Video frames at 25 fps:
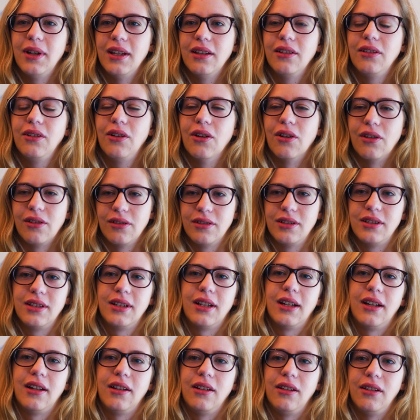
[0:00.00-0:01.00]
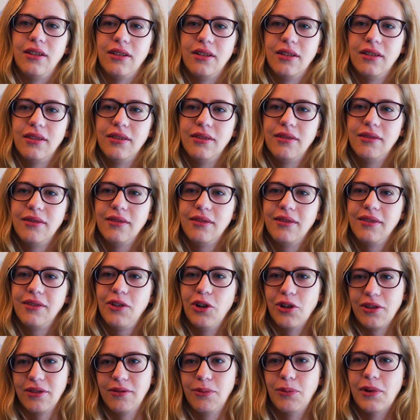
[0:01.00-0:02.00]
with God and
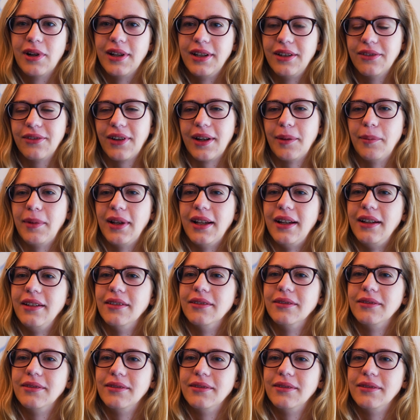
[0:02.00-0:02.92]
God's wider family.